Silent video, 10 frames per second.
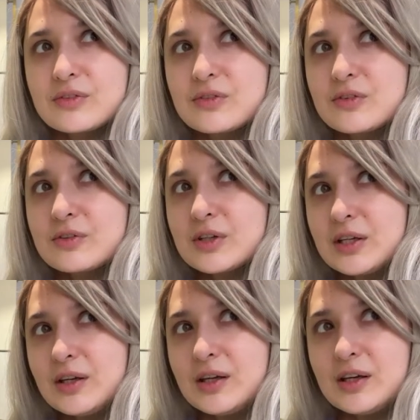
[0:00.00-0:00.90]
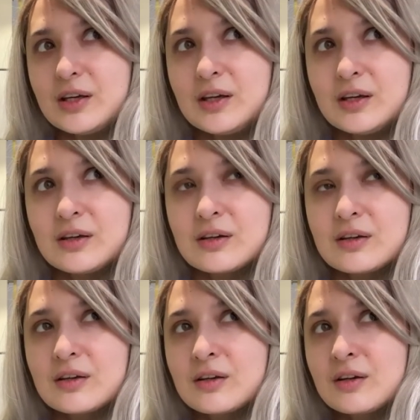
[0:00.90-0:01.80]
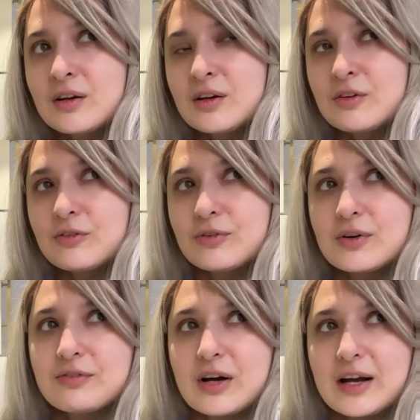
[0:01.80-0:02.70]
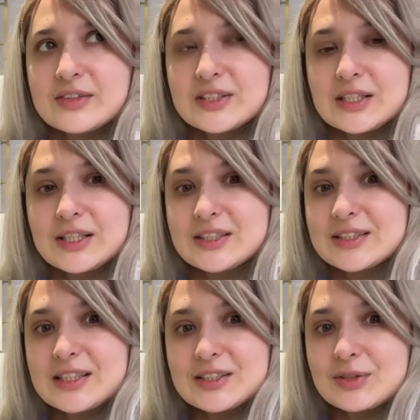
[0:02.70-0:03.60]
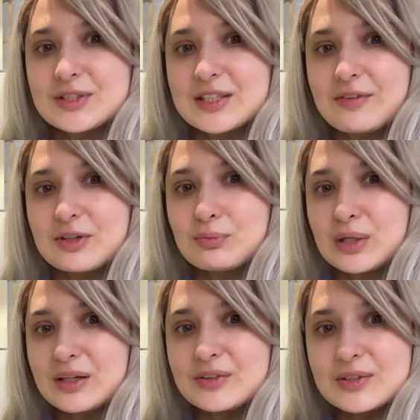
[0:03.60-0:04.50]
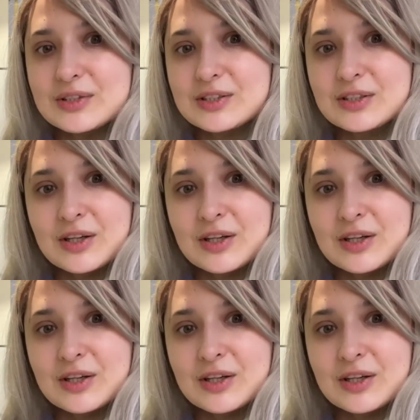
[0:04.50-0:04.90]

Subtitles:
3, 4, 5, 6 or 7 meals